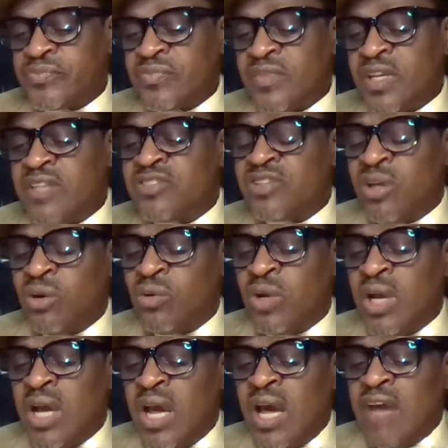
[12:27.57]
And so
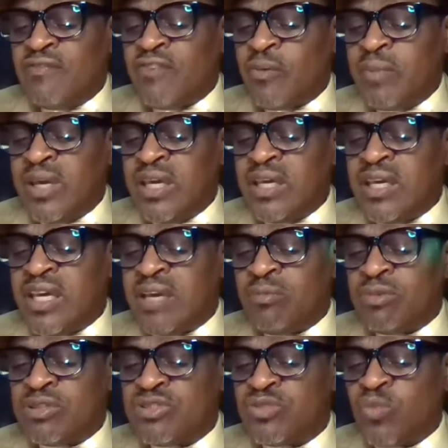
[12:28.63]
for me, it
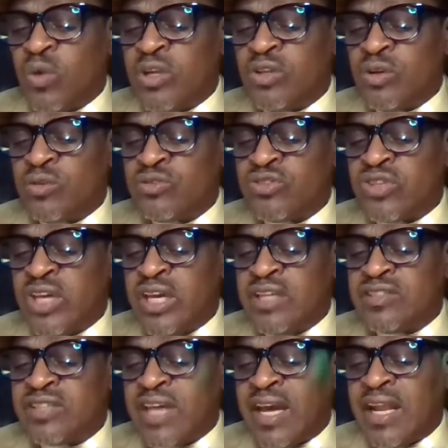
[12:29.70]
was one of those
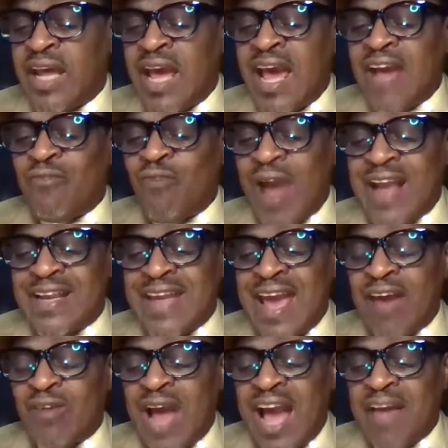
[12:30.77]
things that right
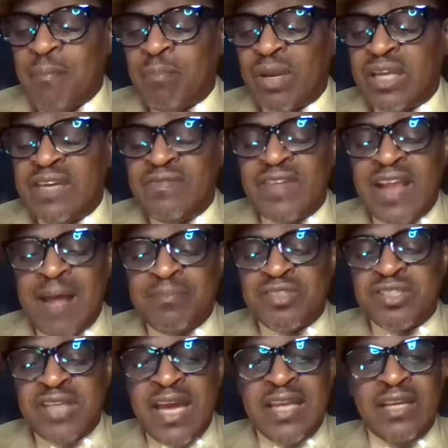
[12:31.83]
now I believe that I'm
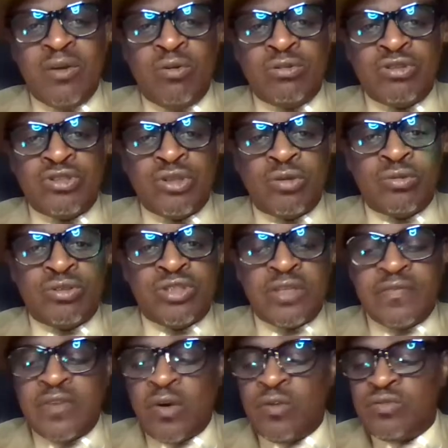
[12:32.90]
standing on the shoulders of
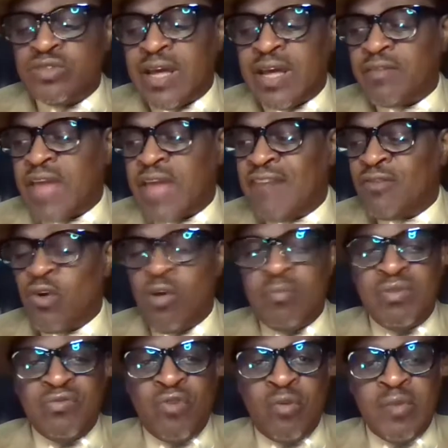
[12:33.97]
those that have gone
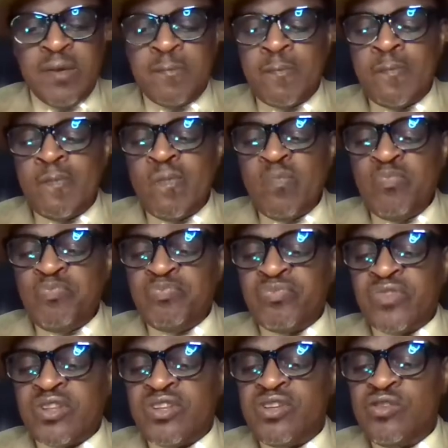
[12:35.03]
before me
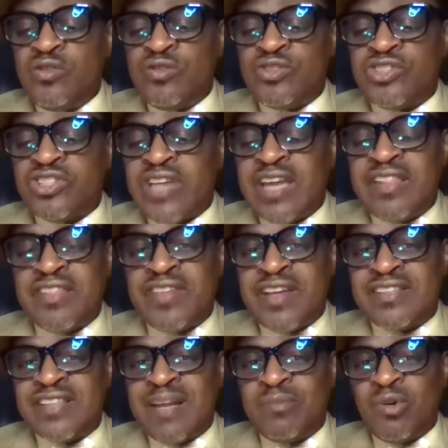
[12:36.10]
to say the
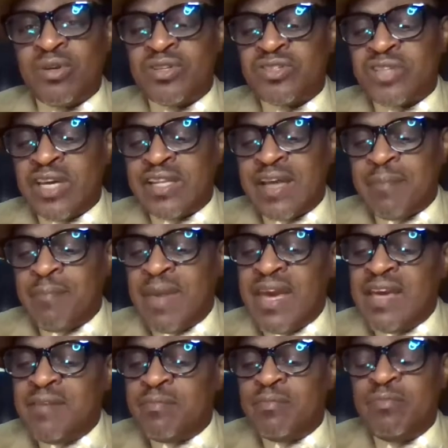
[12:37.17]
things that I'm going to say that
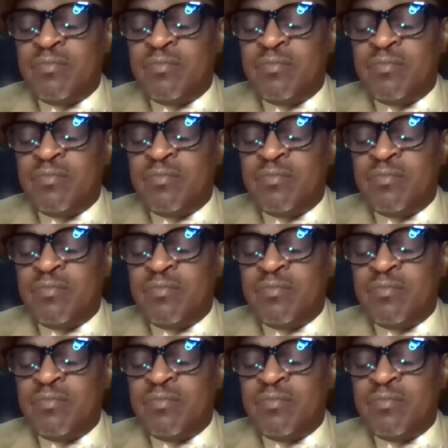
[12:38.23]
may